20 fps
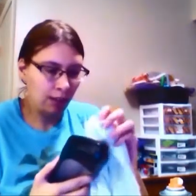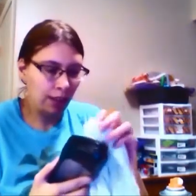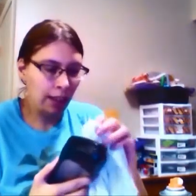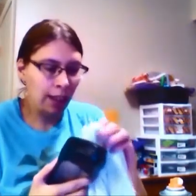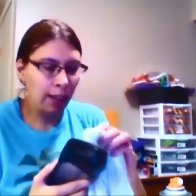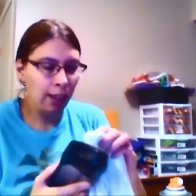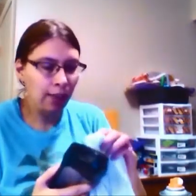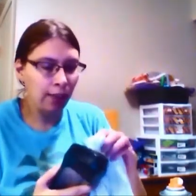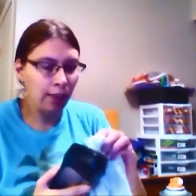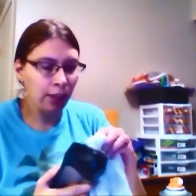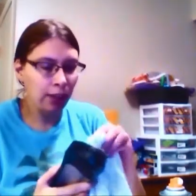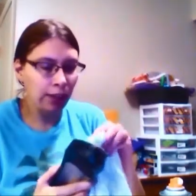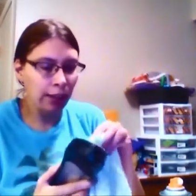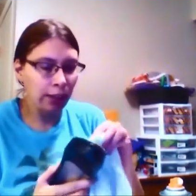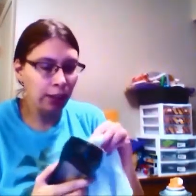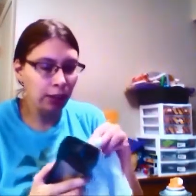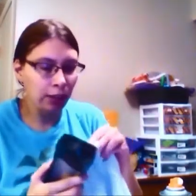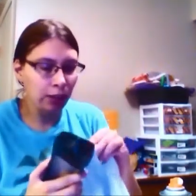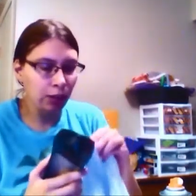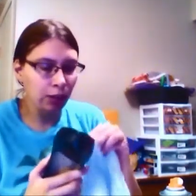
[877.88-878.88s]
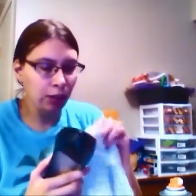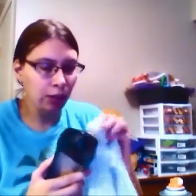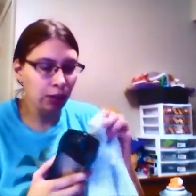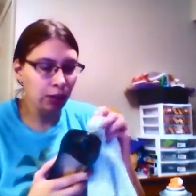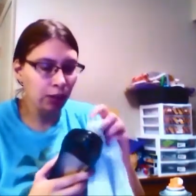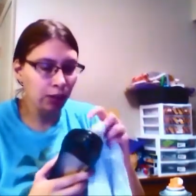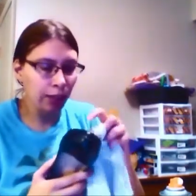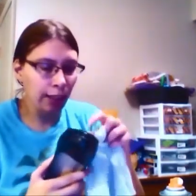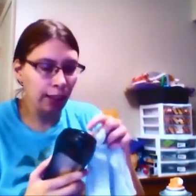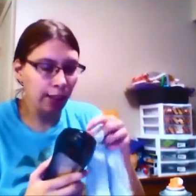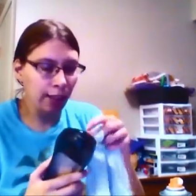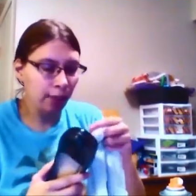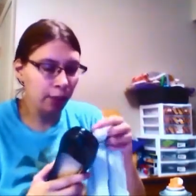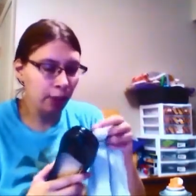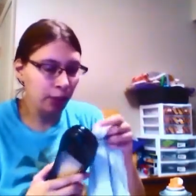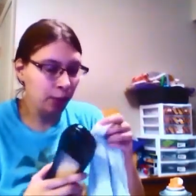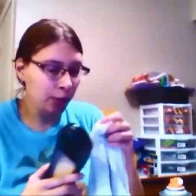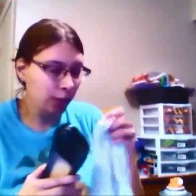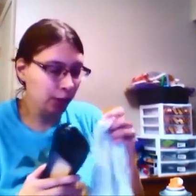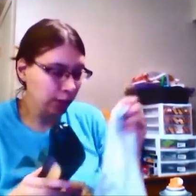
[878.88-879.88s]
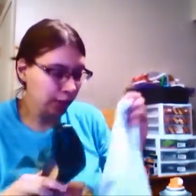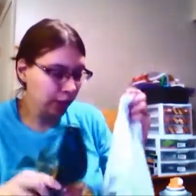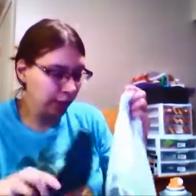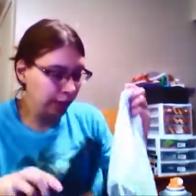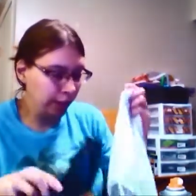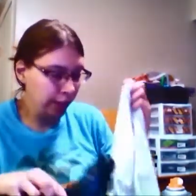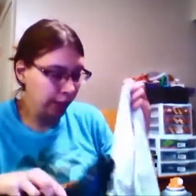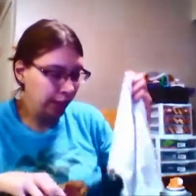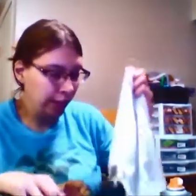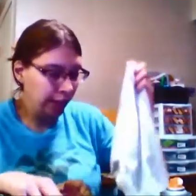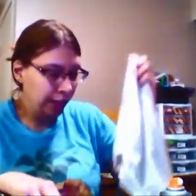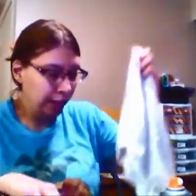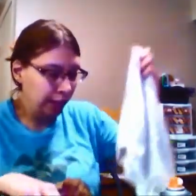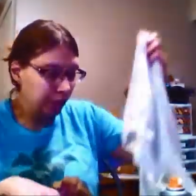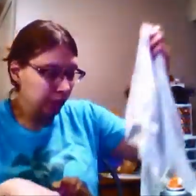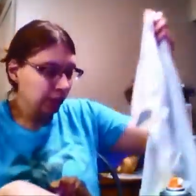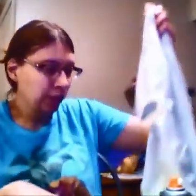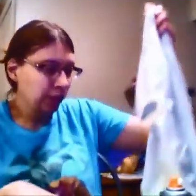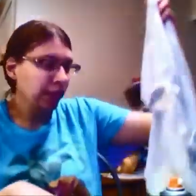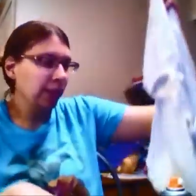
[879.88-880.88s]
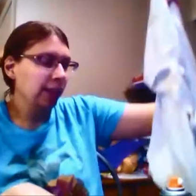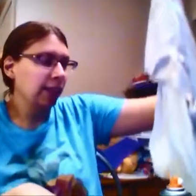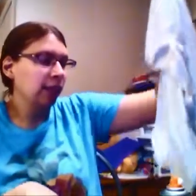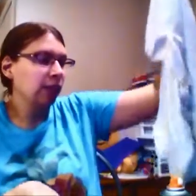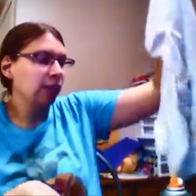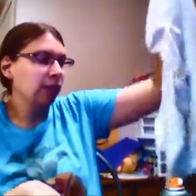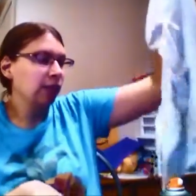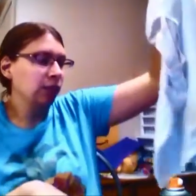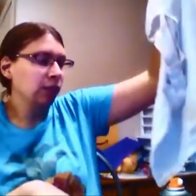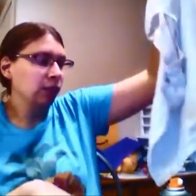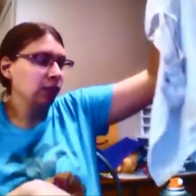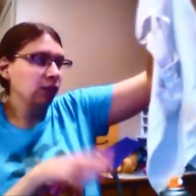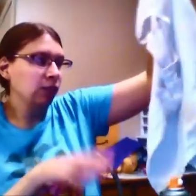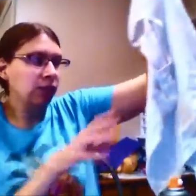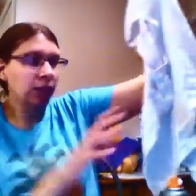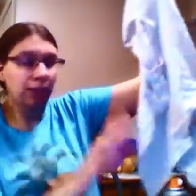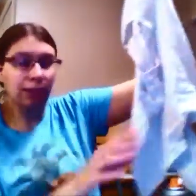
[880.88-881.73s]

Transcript: And even though I do use this rag pretty much for everything, I do like use